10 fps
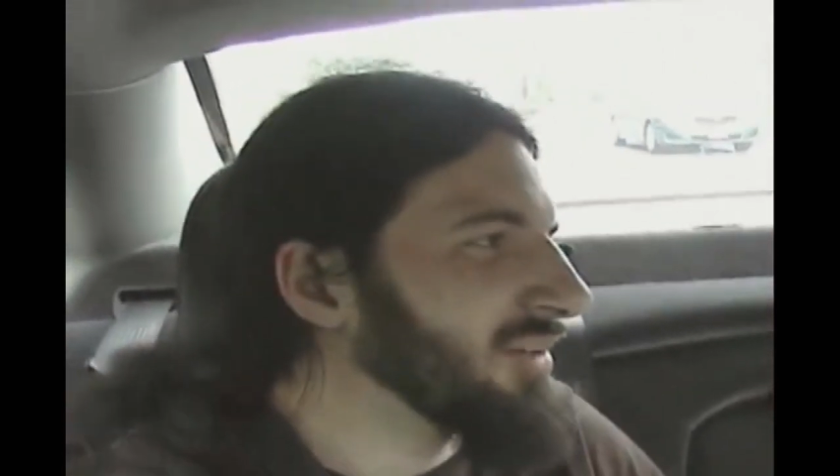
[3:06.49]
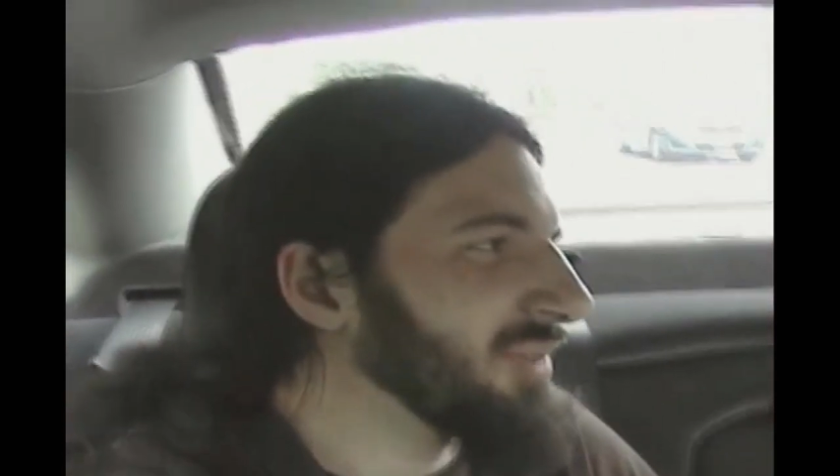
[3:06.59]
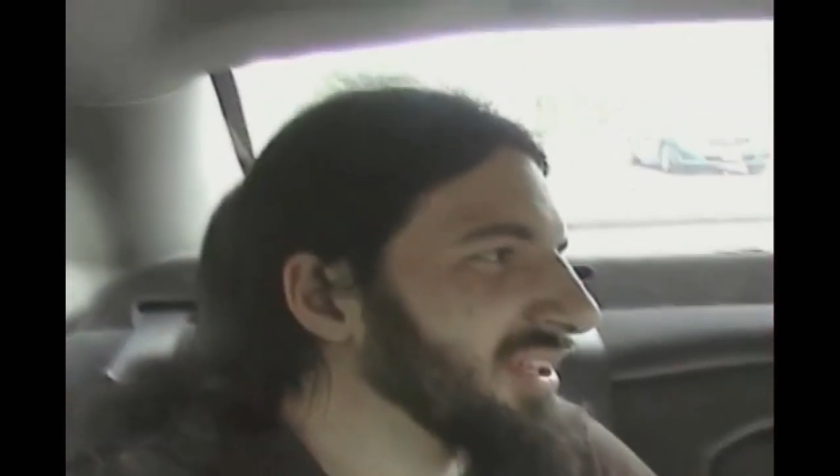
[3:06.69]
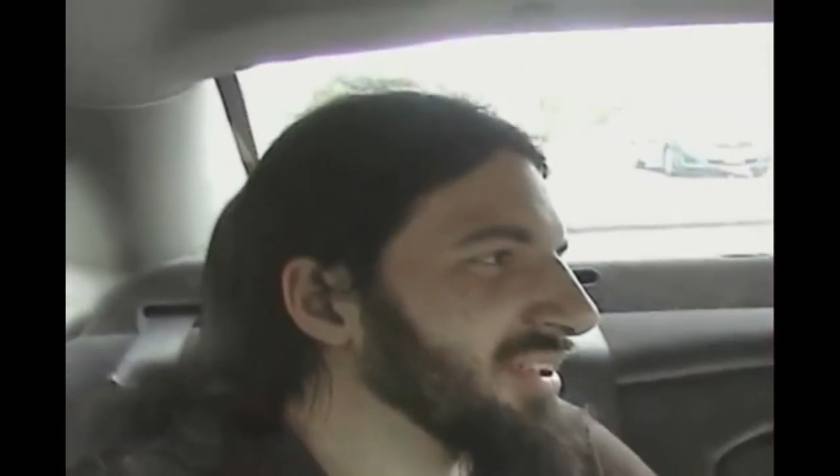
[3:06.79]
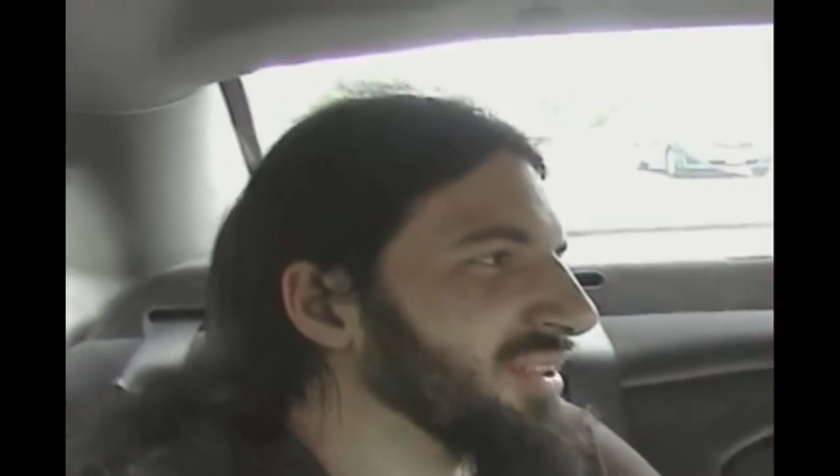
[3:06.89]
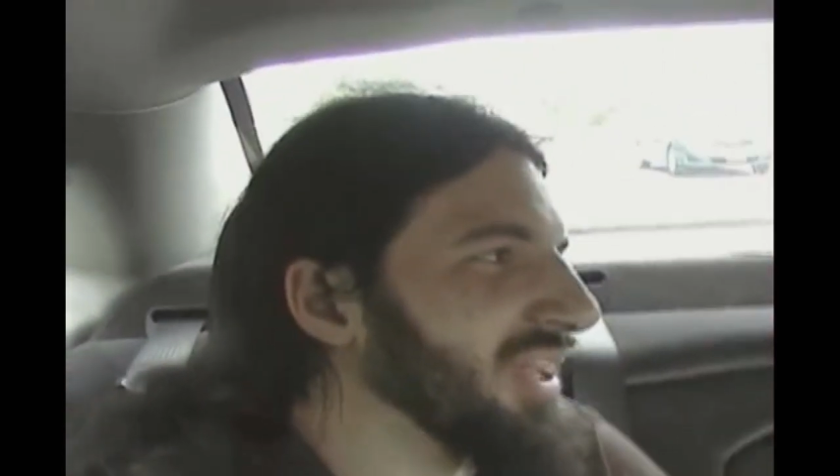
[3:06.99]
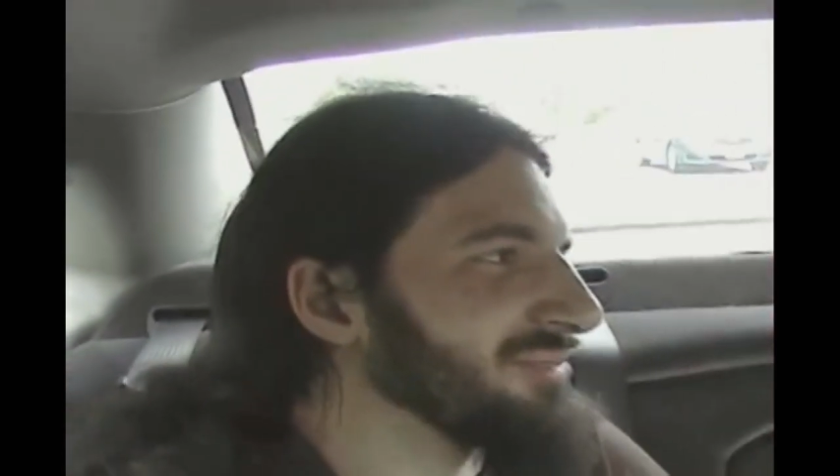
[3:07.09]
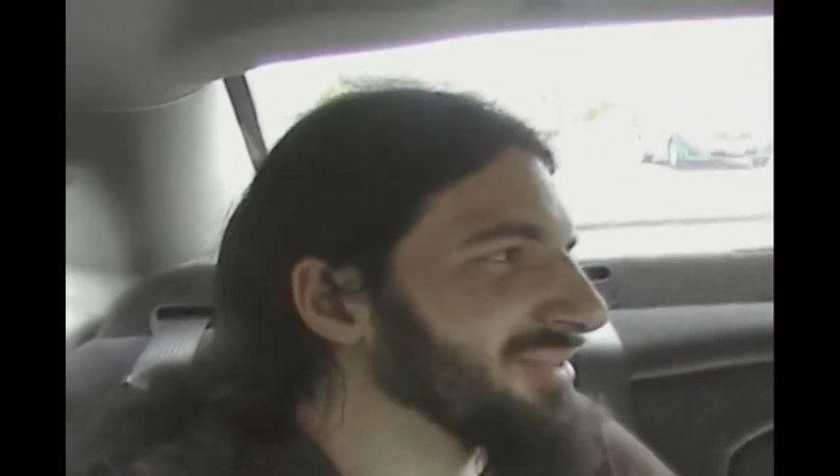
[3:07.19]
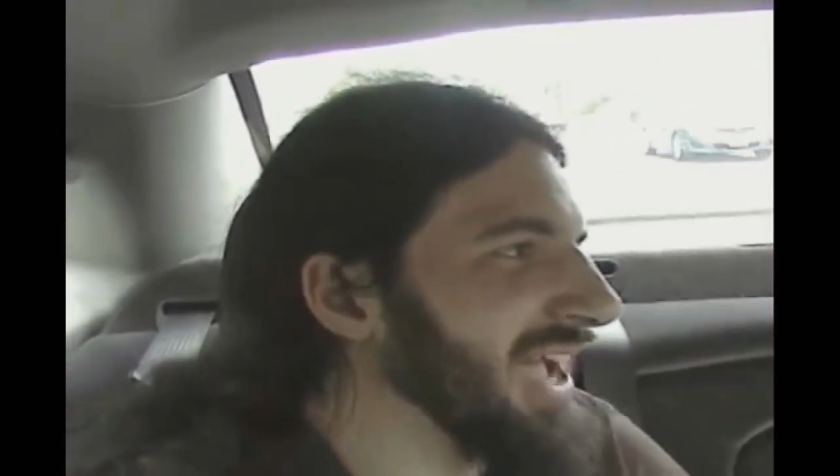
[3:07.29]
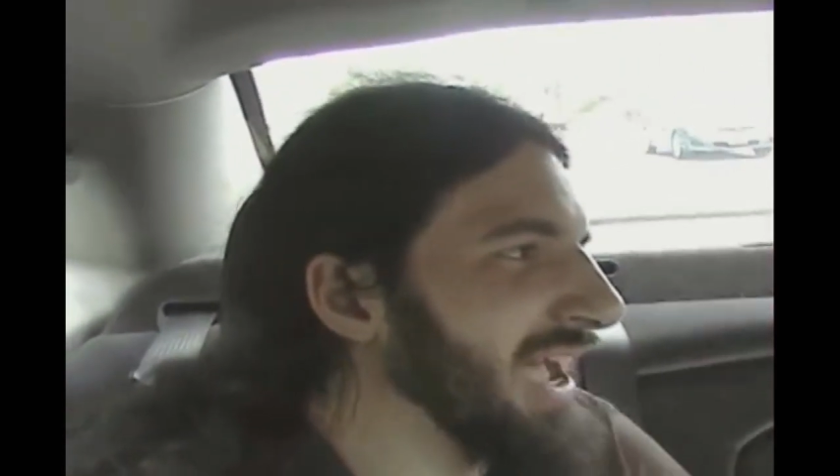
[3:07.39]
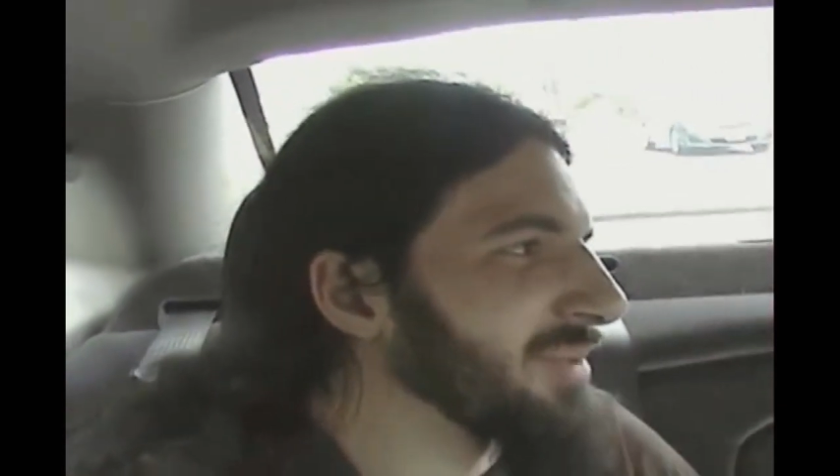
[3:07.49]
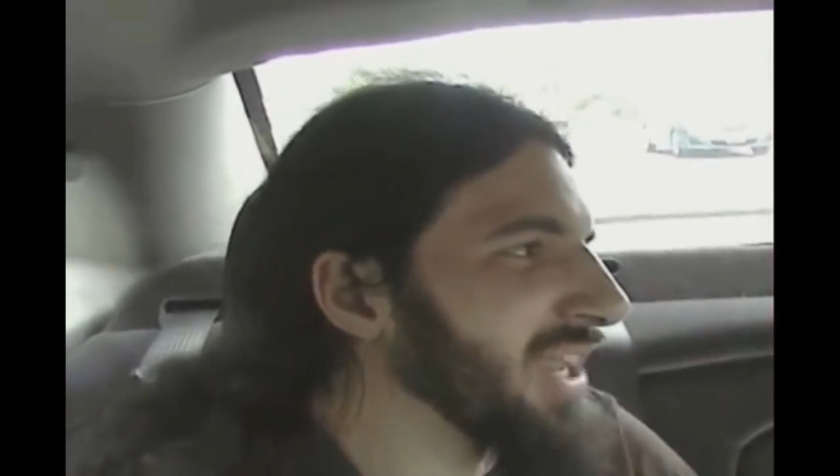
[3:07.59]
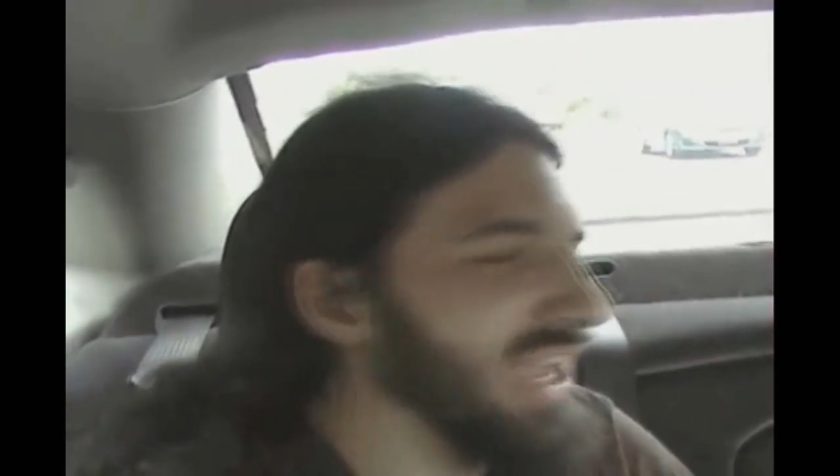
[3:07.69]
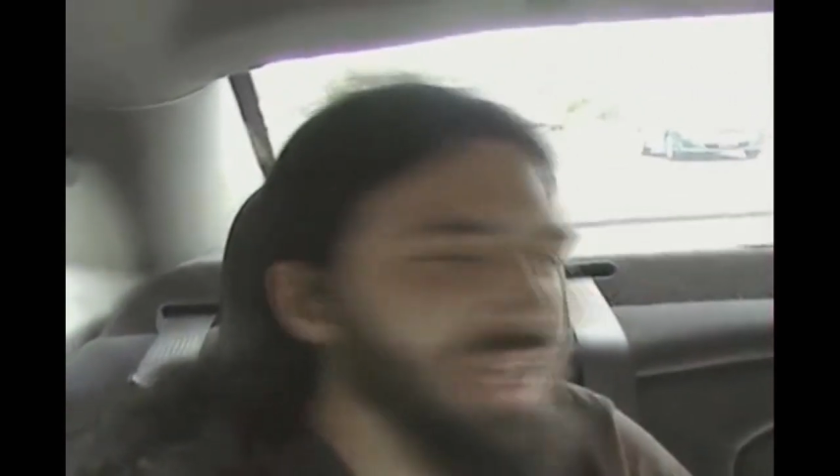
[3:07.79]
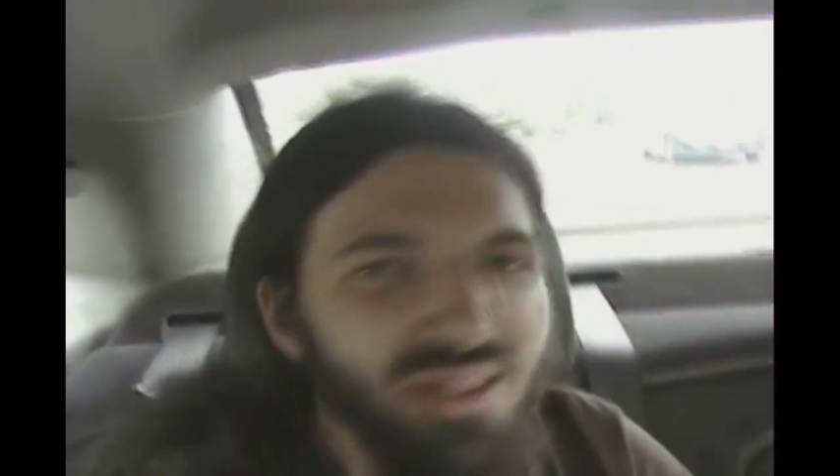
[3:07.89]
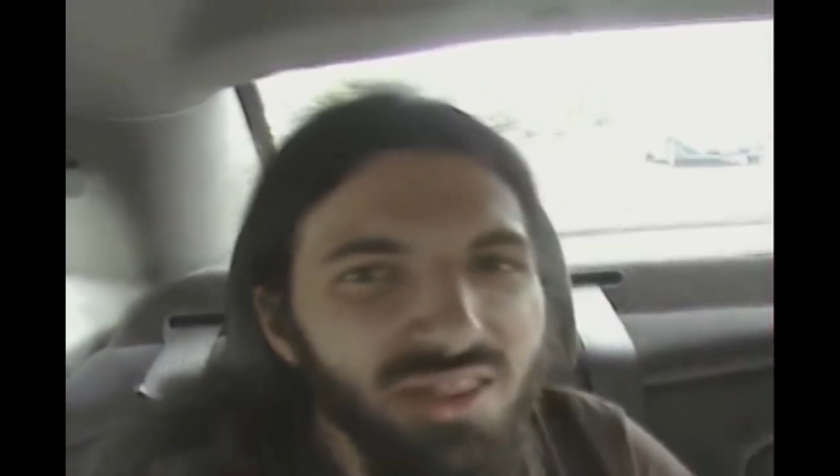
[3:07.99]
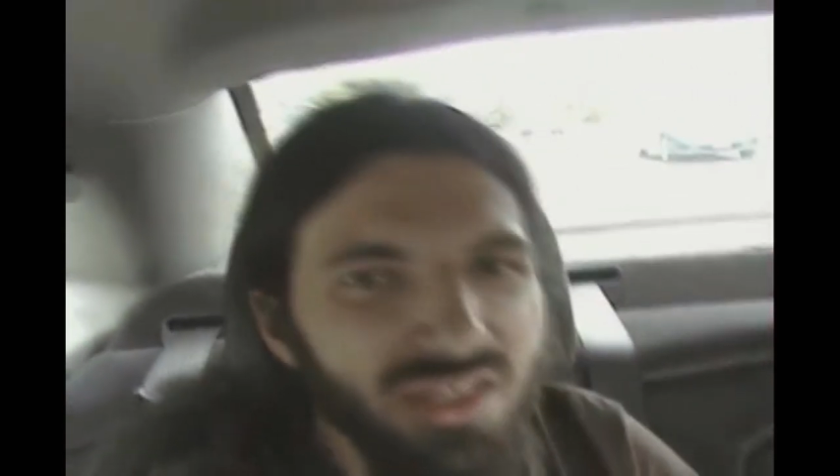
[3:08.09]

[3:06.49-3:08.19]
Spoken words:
but at the same time it is.